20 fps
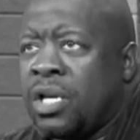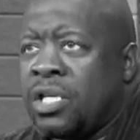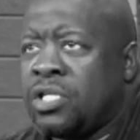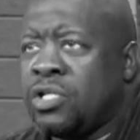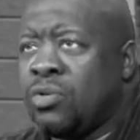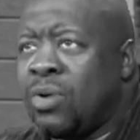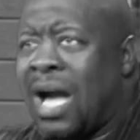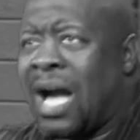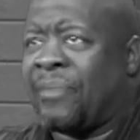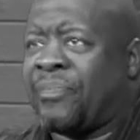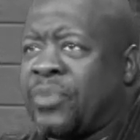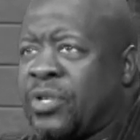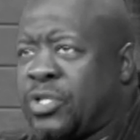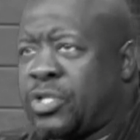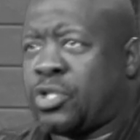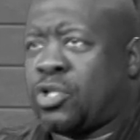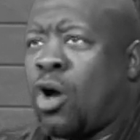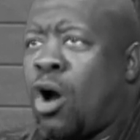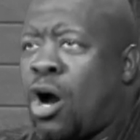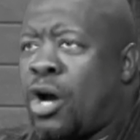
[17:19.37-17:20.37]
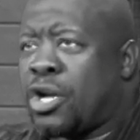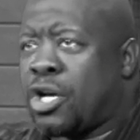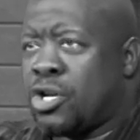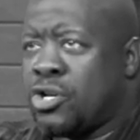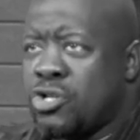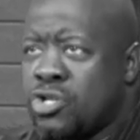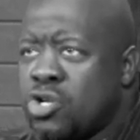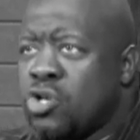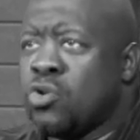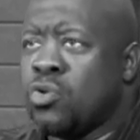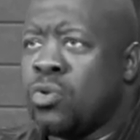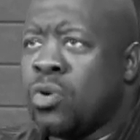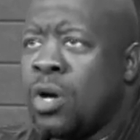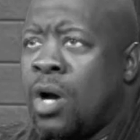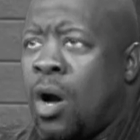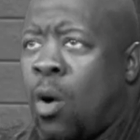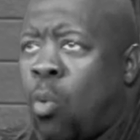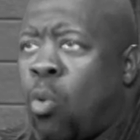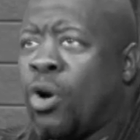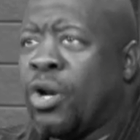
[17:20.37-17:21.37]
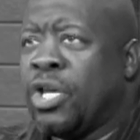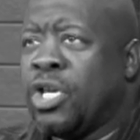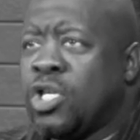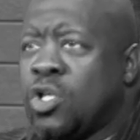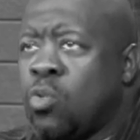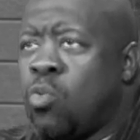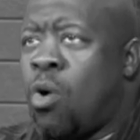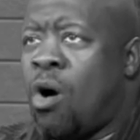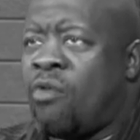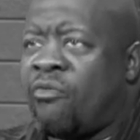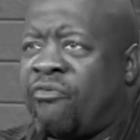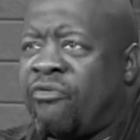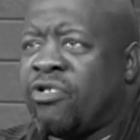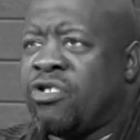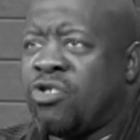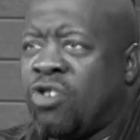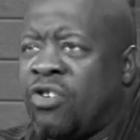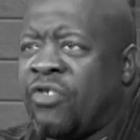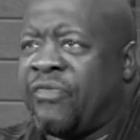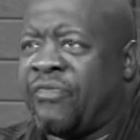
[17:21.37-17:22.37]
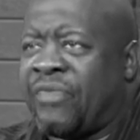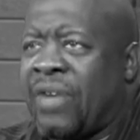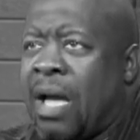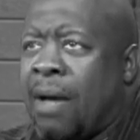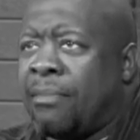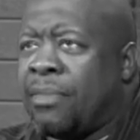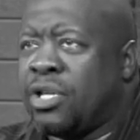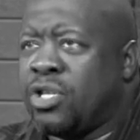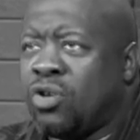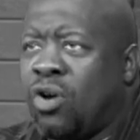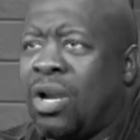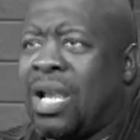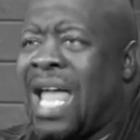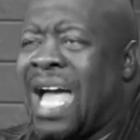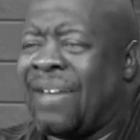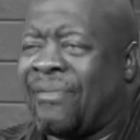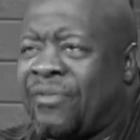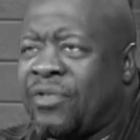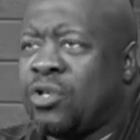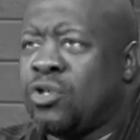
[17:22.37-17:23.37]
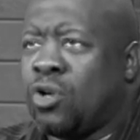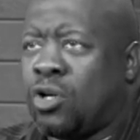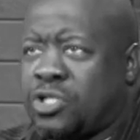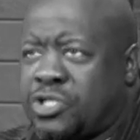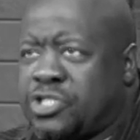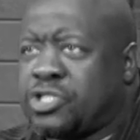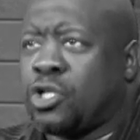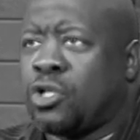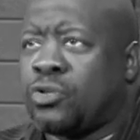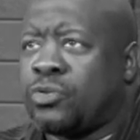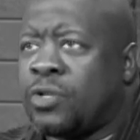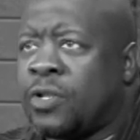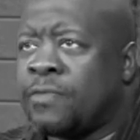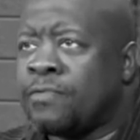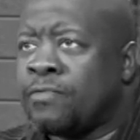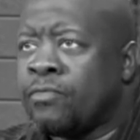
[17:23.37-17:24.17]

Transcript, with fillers: You have to start anew. What do you want for your family, your life, and your children?